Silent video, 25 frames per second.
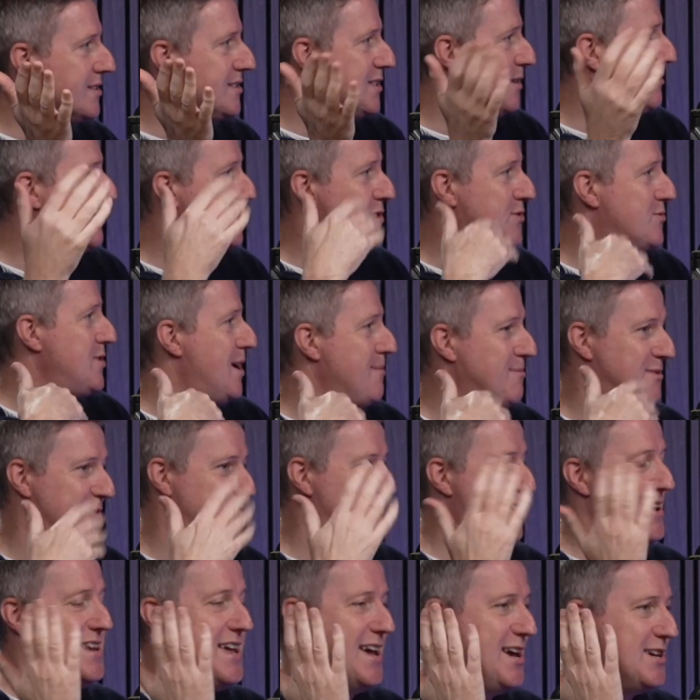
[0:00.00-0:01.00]
So the script
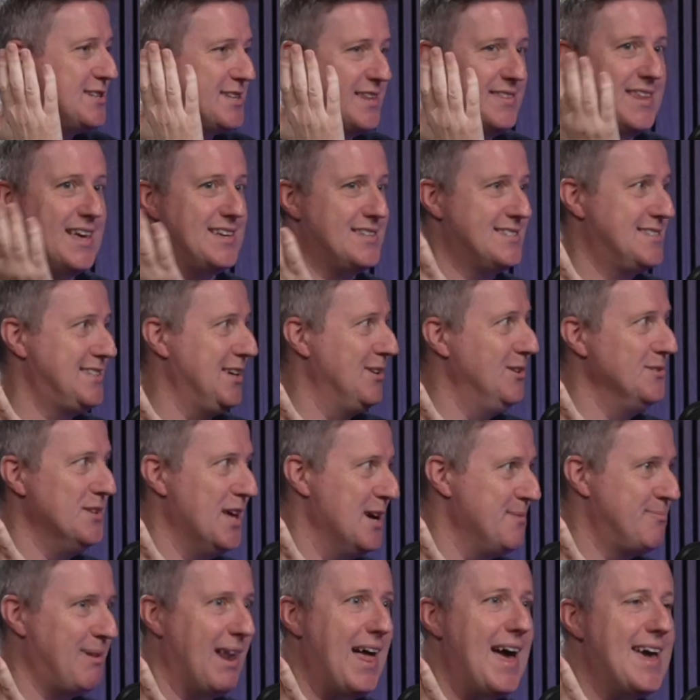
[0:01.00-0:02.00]
finished and there's still
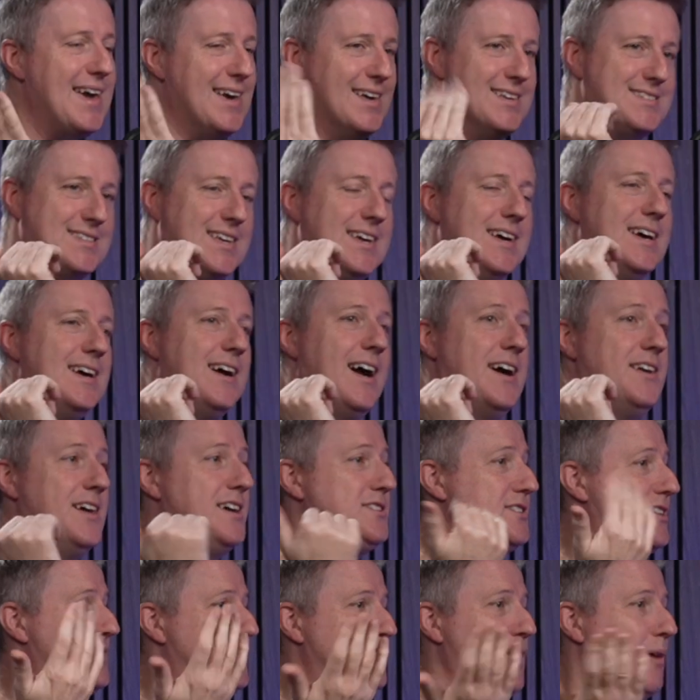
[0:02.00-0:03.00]
no players. And I
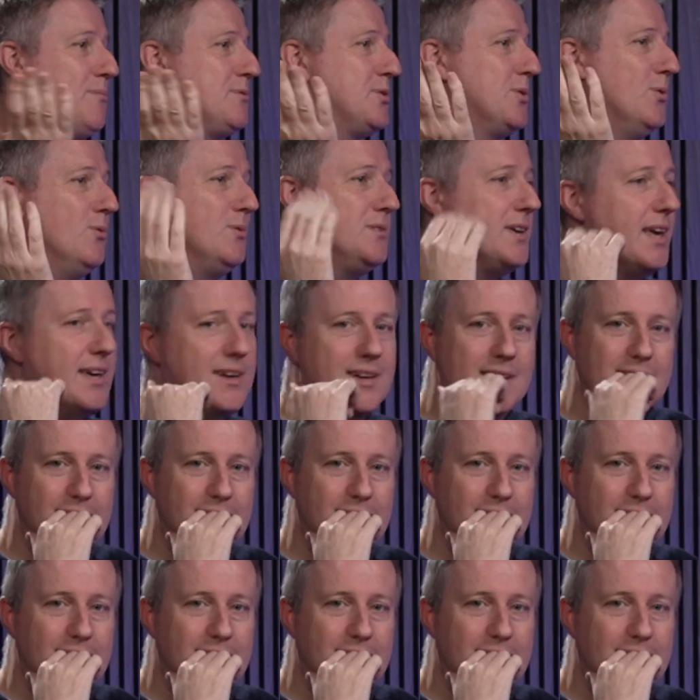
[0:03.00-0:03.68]
just stopped talking.